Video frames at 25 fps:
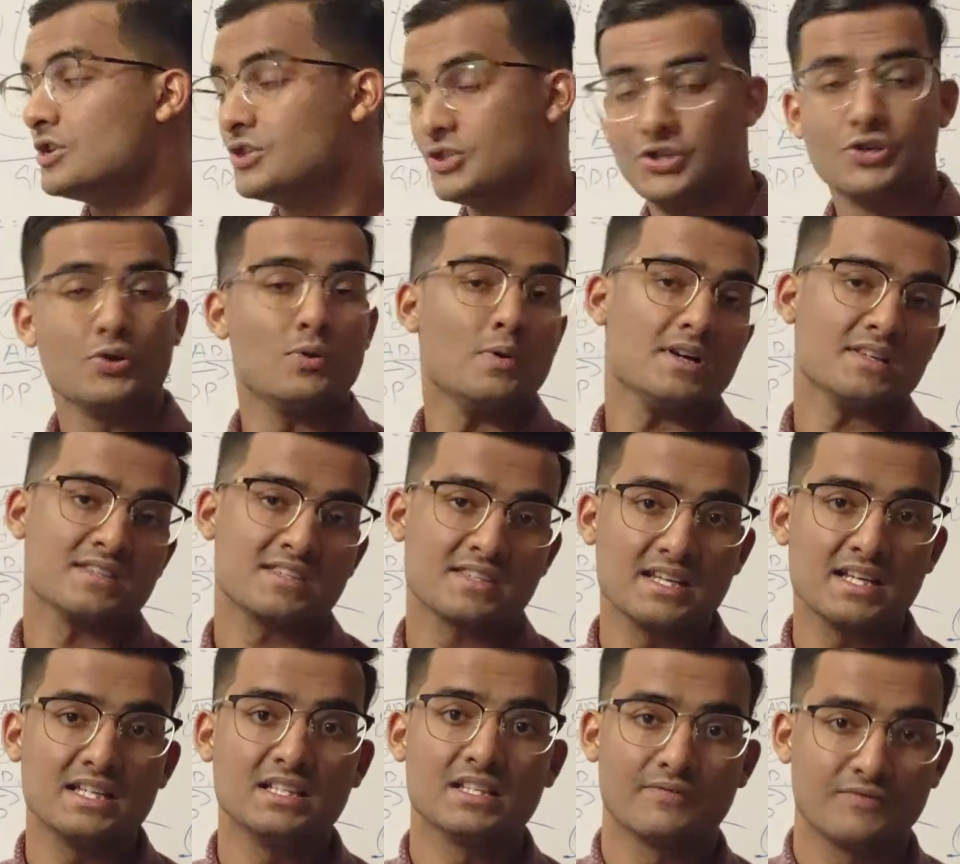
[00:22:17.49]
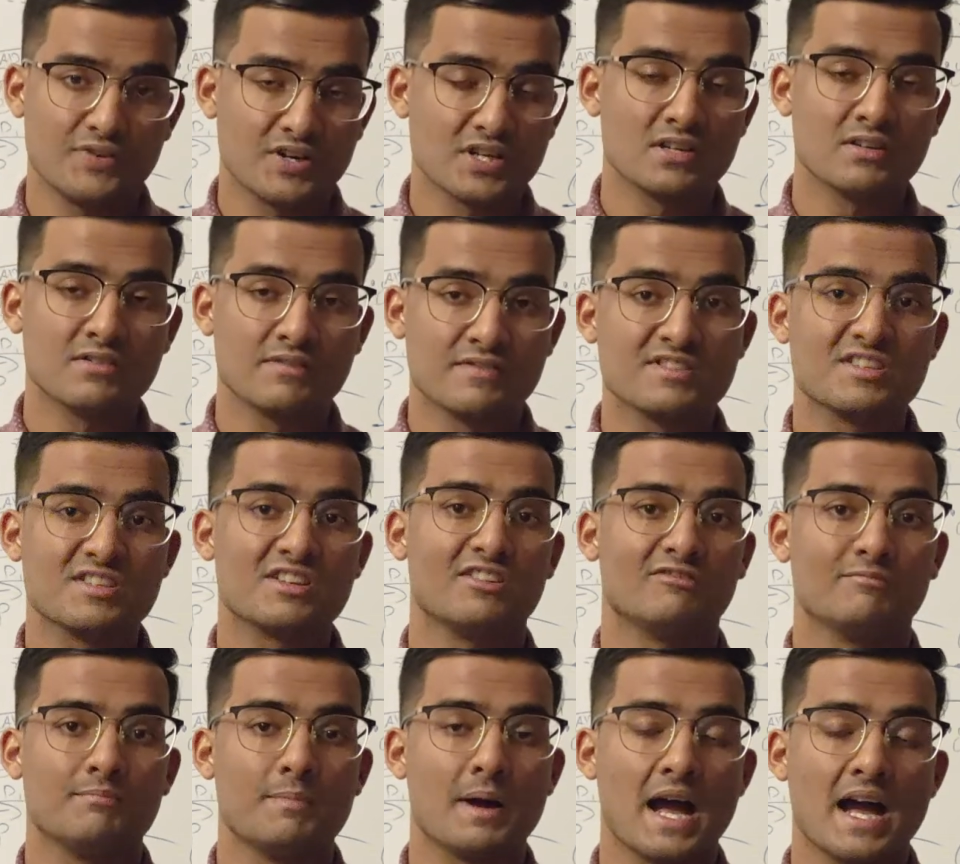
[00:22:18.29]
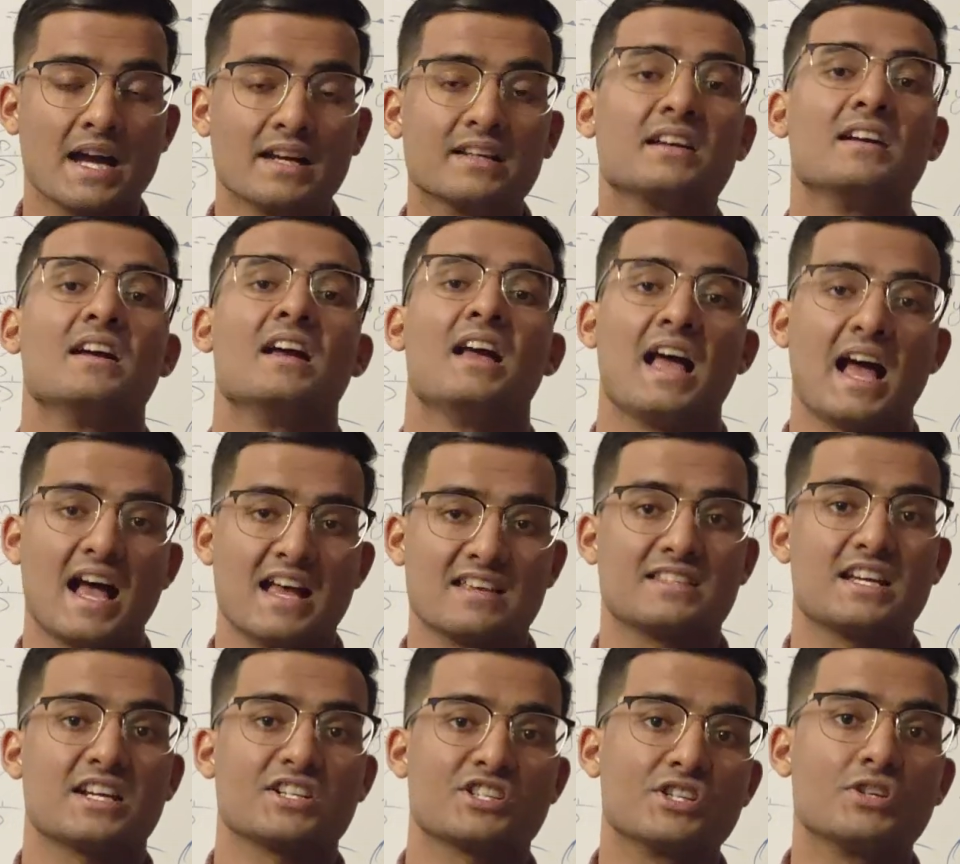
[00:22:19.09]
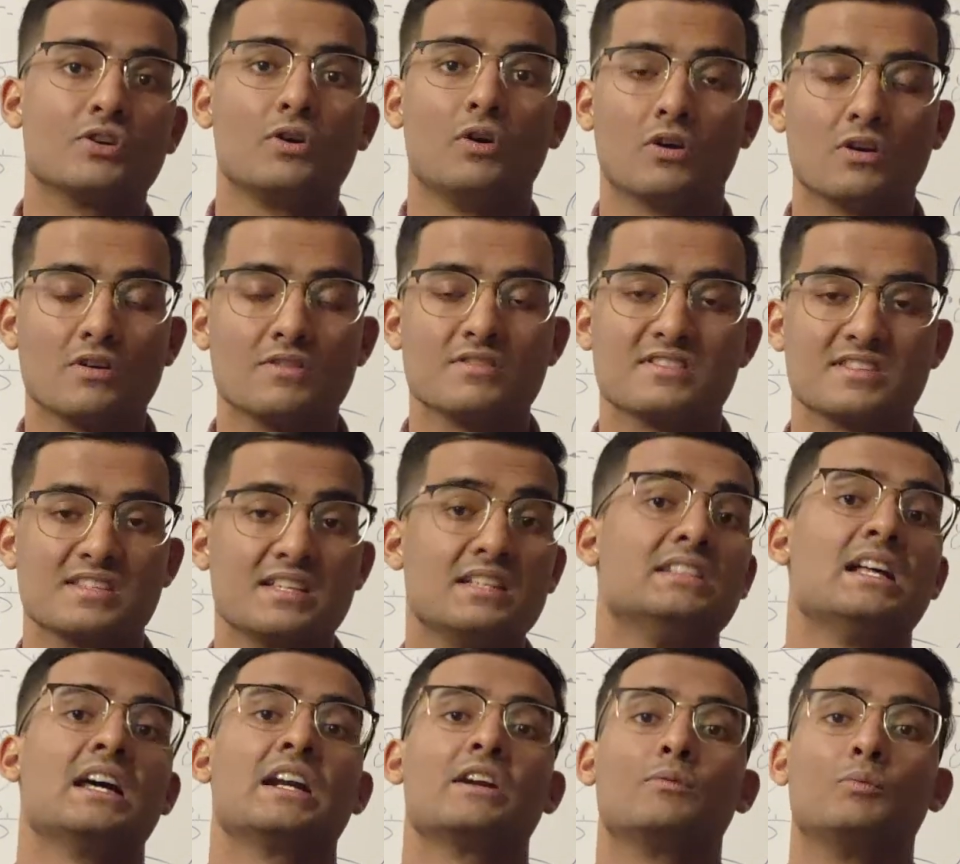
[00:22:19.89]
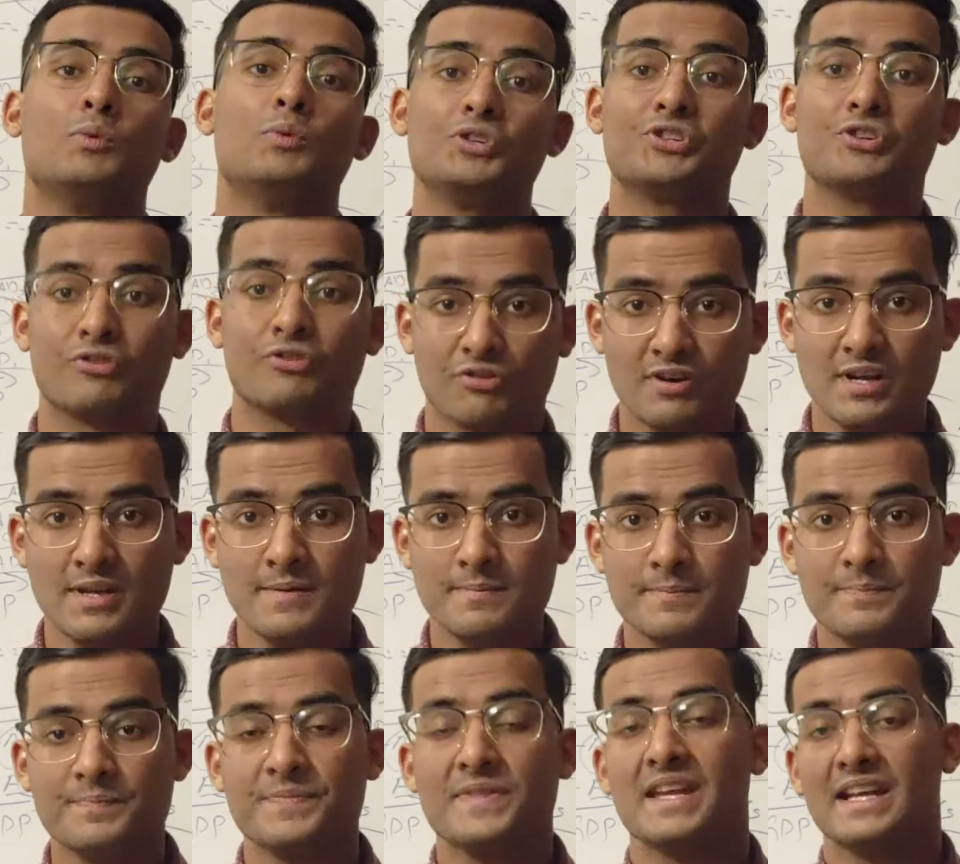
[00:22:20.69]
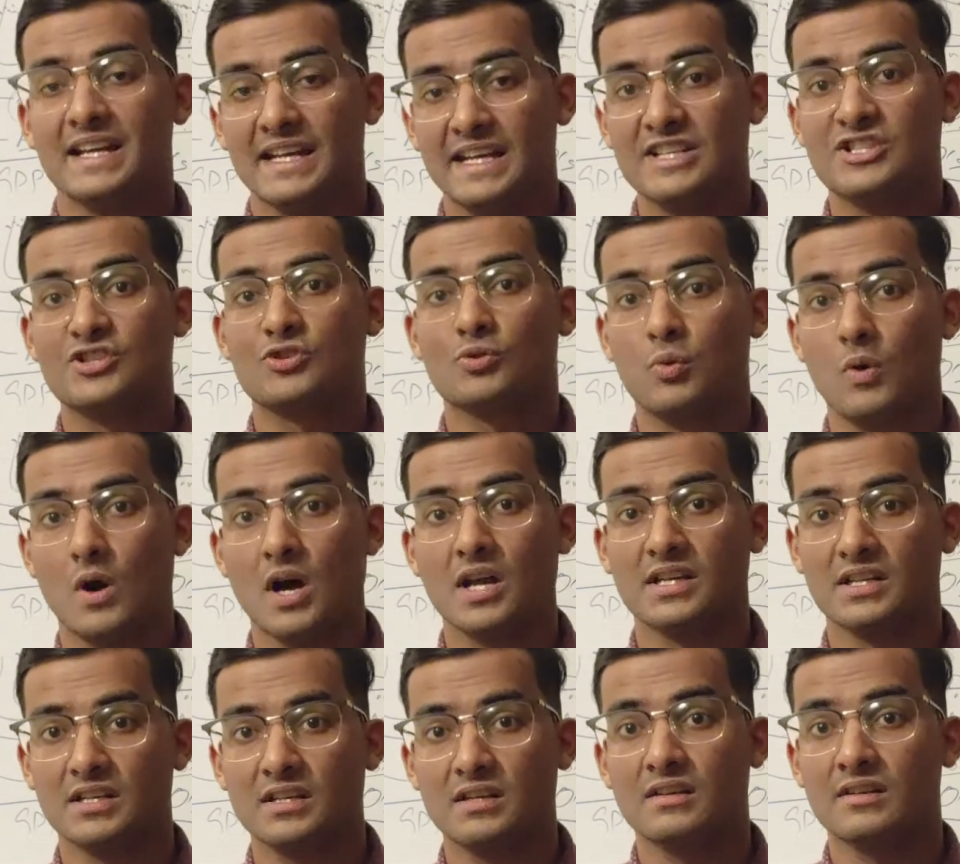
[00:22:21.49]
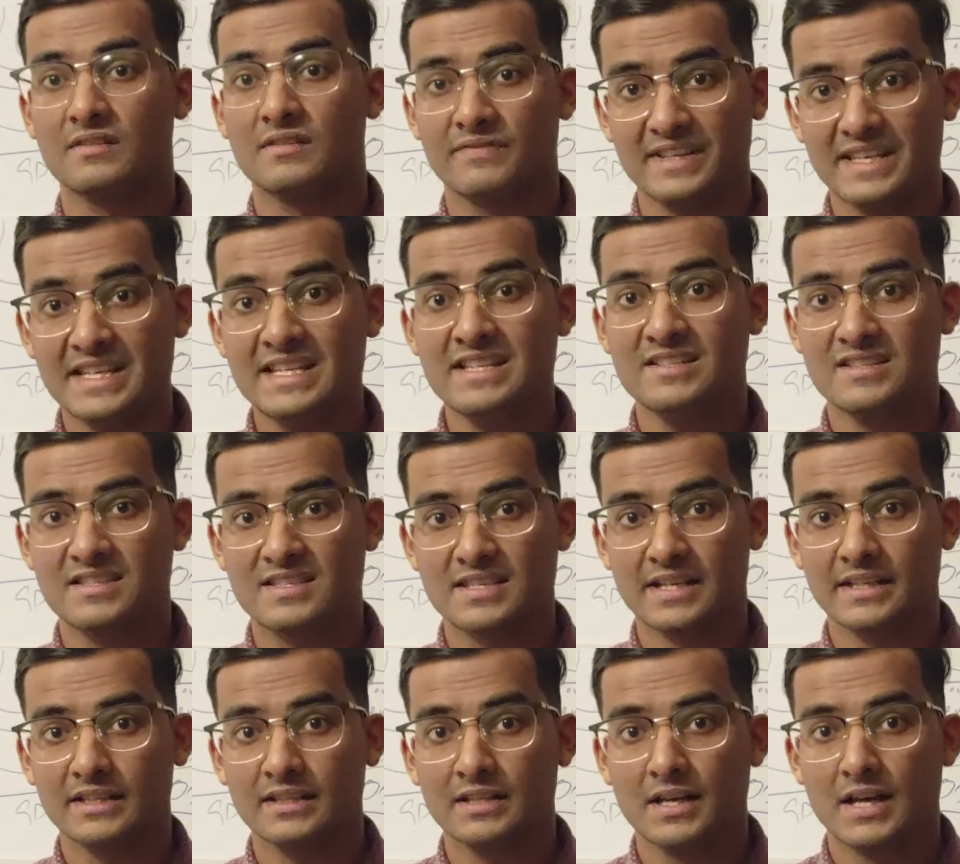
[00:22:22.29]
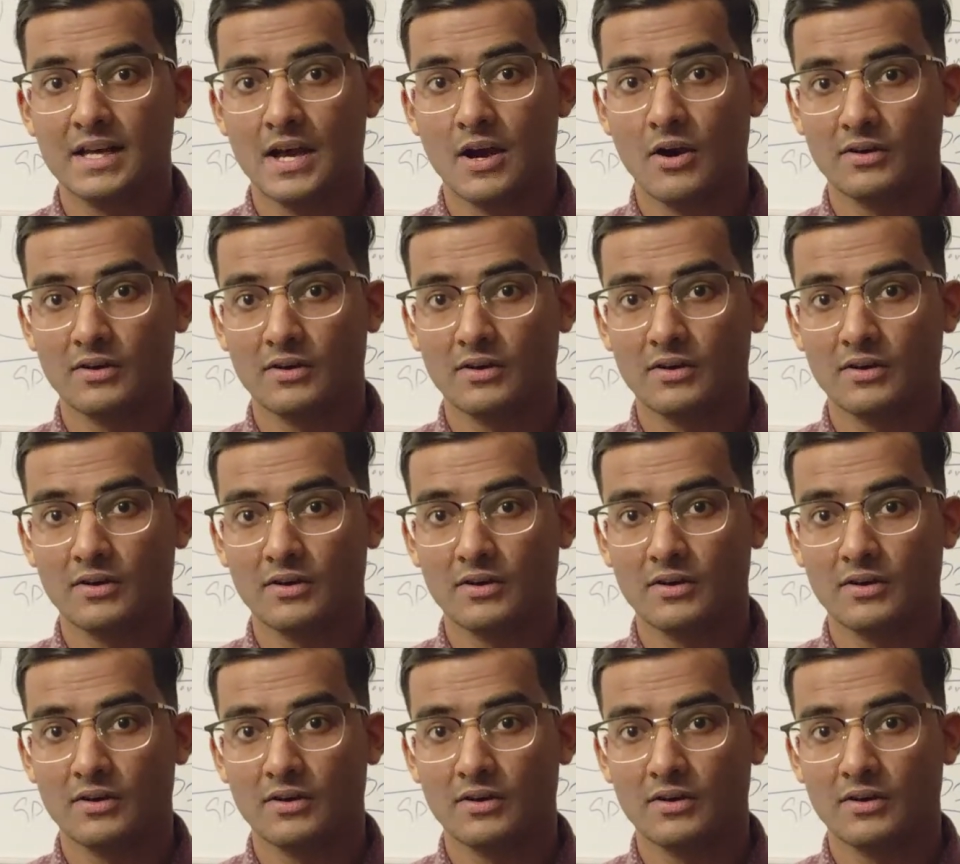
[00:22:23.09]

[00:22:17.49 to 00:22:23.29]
U.S.A, the Federal Reserve Bank, has actually gone on to say that it would trim its quantitative easing,